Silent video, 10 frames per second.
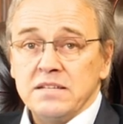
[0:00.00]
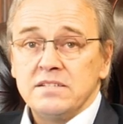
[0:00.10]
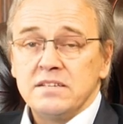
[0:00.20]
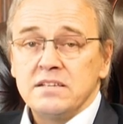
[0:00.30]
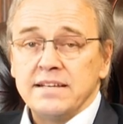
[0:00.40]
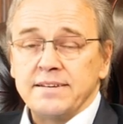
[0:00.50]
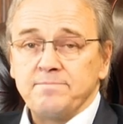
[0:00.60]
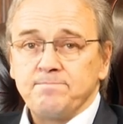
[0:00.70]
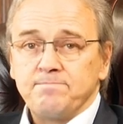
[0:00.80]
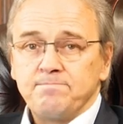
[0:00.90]
in Sicily.
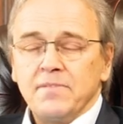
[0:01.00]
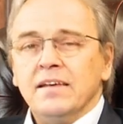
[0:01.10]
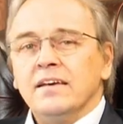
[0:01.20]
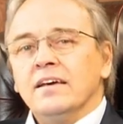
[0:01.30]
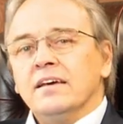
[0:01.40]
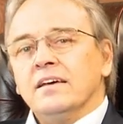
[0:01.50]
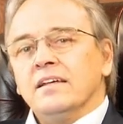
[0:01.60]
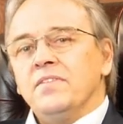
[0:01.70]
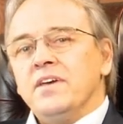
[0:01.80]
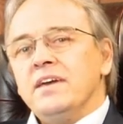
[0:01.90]

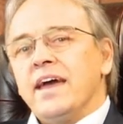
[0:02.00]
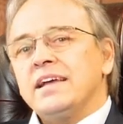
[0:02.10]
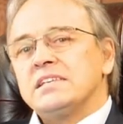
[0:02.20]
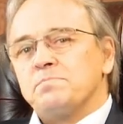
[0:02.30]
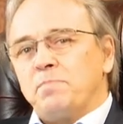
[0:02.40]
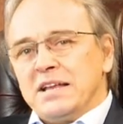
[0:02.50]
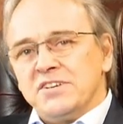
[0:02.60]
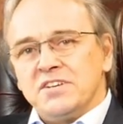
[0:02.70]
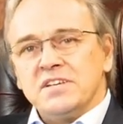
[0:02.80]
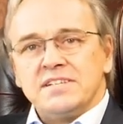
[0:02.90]
The
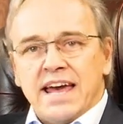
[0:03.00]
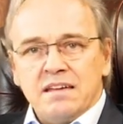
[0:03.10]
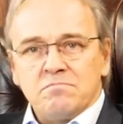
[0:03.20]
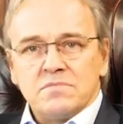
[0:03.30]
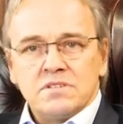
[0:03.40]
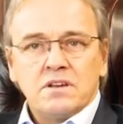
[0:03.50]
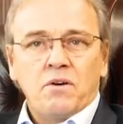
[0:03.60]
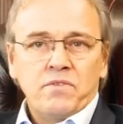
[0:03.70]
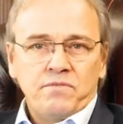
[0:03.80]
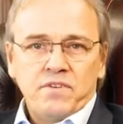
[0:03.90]
expansionist aims
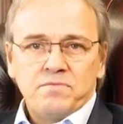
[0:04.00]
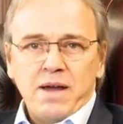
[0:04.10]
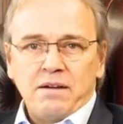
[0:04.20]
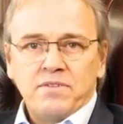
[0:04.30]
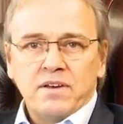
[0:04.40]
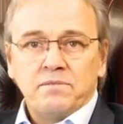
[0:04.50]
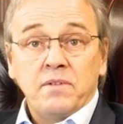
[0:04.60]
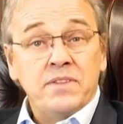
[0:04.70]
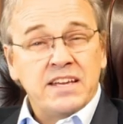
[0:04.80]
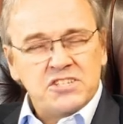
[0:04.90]
of the Fifth Mafia
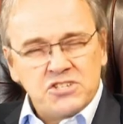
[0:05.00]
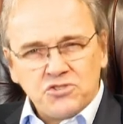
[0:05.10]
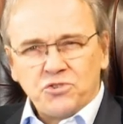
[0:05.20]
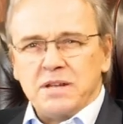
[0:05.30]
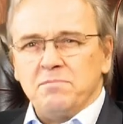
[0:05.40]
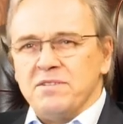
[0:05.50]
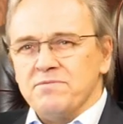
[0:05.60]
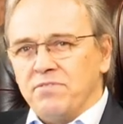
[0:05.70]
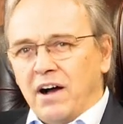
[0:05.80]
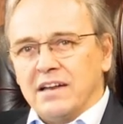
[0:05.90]
and the extremely
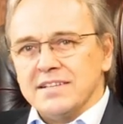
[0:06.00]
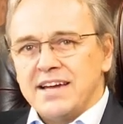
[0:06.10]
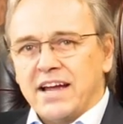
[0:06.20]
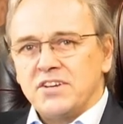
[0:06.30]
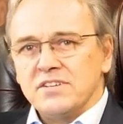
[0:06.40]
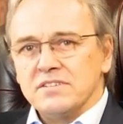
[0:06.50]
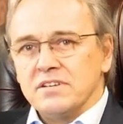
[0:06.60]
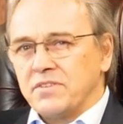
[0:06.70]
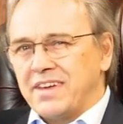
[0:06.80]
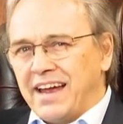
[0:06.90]
violent actions that
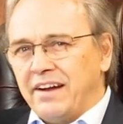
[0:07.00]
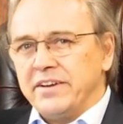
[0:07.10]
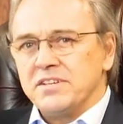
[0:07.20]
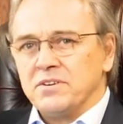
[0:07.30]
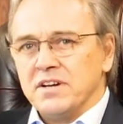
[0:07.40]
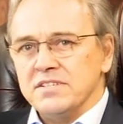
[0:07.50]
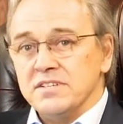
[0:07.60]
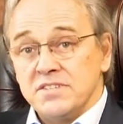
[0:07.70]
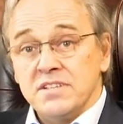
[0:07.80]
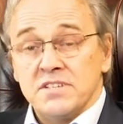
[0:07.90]
have characterised
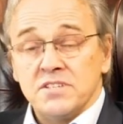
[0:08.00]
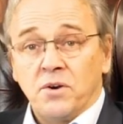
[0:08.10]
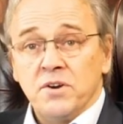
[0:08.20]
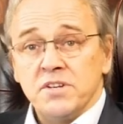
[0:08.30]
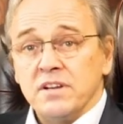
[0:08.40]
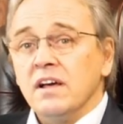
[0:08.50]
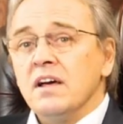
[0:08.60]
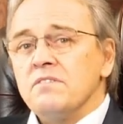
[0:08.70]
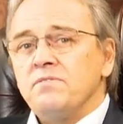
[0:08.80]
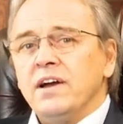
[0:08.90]
it since its origin
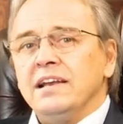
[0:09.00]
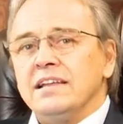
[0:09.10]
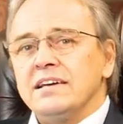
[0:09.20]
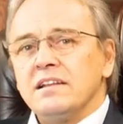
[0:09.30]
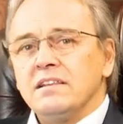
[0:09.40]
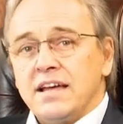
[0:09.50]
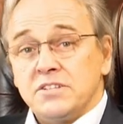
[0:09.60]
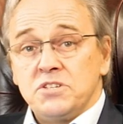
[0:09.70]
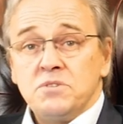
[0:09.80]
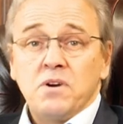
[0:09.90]
finally
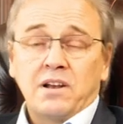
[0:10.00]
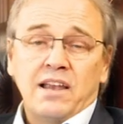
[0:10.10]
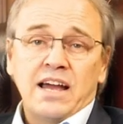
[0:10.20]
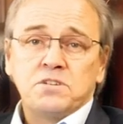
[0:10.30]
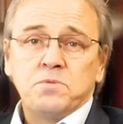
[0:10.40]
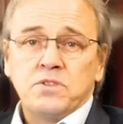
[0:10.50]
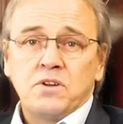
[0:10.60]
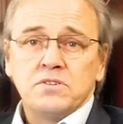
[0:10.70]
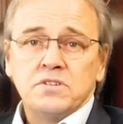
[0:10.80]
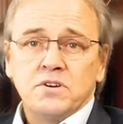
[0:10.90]
led to a clash with
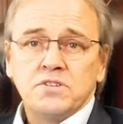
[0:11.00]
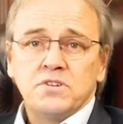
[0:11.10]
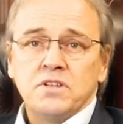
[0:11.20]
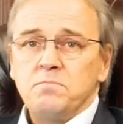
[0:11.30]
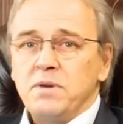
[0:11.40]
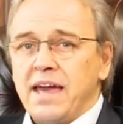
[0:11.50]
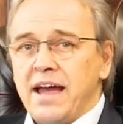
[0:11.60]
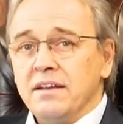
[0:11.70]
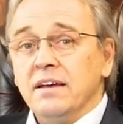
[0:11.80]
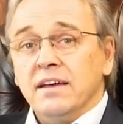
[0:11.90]
Cosa Nostra that
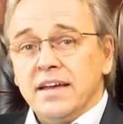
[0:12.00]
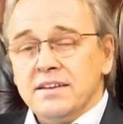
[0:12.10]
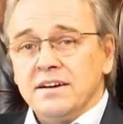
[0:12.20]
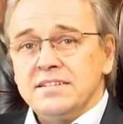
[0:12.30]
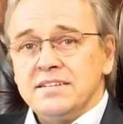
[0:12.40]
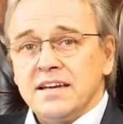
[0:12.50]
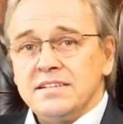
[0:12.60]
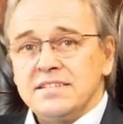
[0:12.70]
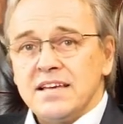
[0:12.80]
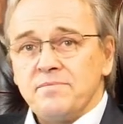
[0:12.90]
began in
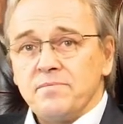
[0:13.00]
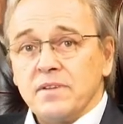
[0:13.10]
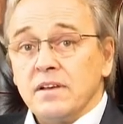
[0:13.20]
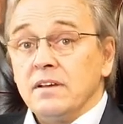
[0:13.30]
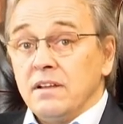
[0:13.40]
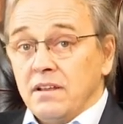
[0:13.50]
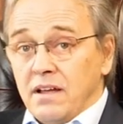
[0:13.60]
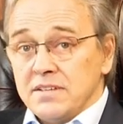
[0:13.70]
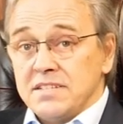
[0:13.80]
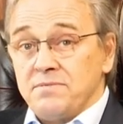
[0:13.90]
1987,
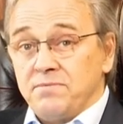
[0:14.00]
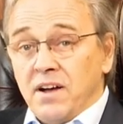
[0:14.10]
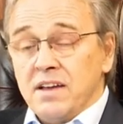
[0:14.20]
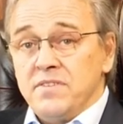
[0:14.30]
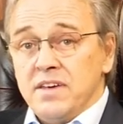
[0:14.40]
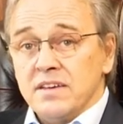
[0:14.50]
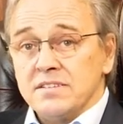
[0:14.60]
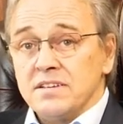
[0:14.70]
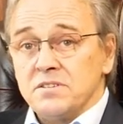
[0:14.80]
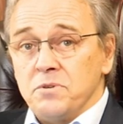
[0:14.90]
lasted 5
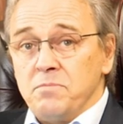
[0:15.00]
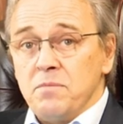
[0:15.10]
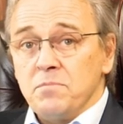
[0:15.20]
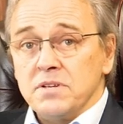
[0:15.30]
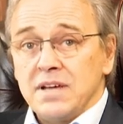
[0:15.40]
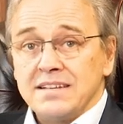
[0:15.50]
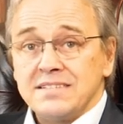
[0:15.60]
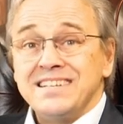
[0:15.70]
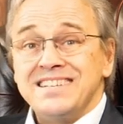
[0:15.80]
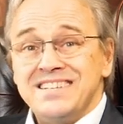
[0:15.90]
years and is remembered as
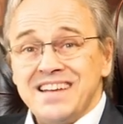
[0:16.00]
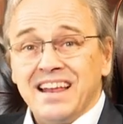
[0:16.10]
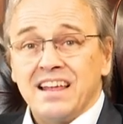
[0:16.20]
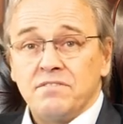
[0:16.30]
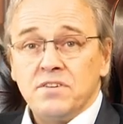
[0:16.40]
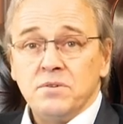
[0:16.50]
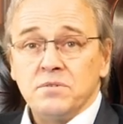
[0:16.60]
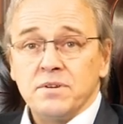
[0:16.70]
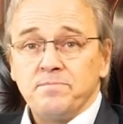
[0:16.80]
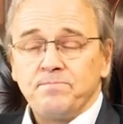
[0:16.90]
the Gela
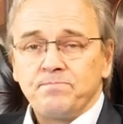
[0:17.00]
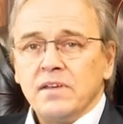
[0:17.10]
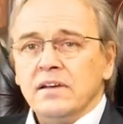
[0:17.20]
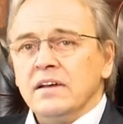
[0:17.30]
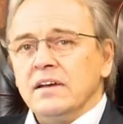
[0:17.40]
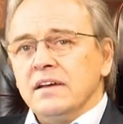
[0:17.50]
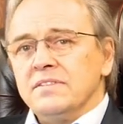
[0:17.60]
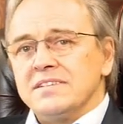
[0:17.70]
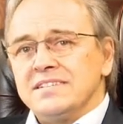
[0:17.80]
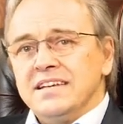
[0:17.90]
feud.
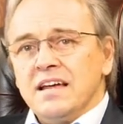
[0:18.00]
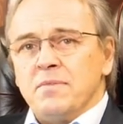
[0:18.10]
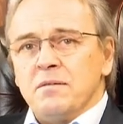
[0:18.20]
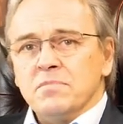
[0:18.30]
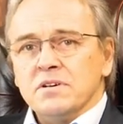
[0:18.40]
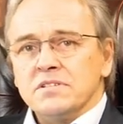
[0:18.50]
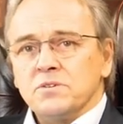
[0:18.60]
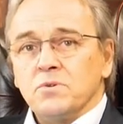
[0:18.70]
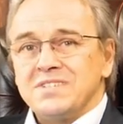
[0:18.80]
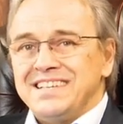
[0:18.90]
The Stidda members,
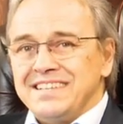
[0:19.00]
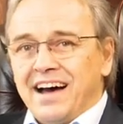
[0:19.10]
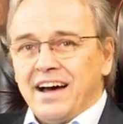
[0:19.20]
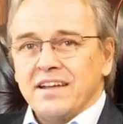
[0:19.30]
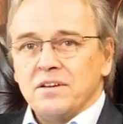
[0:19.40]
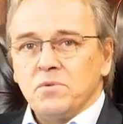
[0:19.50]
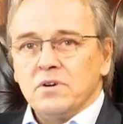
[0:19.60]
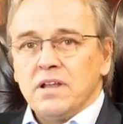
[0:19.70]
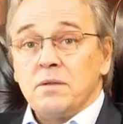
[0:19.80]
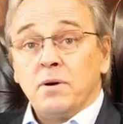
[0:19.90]
or Stidari,
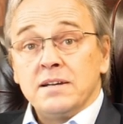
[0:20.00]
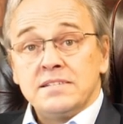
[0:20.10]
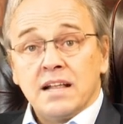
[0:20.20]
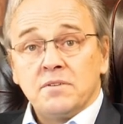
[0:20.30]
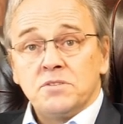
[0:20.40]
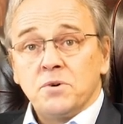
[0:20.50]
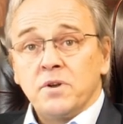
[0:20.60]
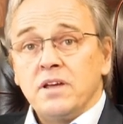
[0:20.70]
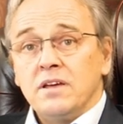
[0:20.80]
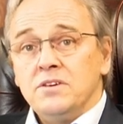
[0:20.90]
were led by
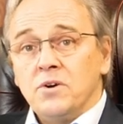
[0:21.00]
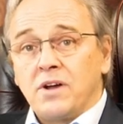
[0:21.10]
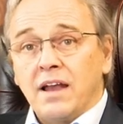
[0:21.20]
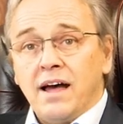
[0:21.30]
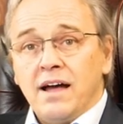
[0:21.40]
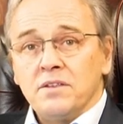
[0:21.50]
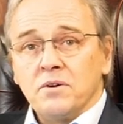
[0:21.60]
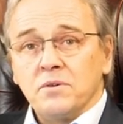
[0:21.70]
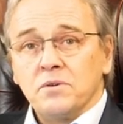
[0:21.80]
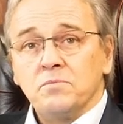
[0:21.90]
Salvatore
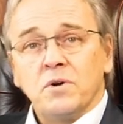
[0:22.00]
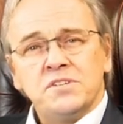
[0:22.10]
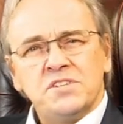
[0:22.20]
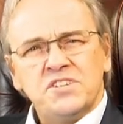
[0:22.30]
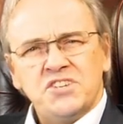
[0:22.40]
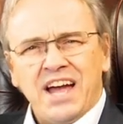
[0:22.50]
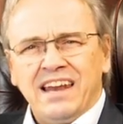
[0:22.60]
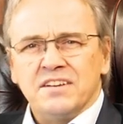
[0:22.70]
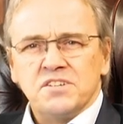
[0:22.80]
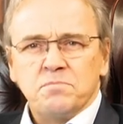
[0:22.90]
Iocalano, who wanted to
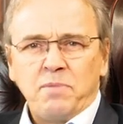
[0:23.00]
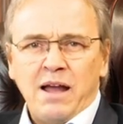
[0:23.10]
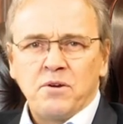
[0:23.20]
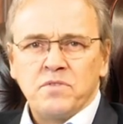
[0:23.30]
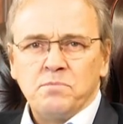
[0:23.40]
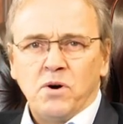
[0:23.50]
challenge the power of the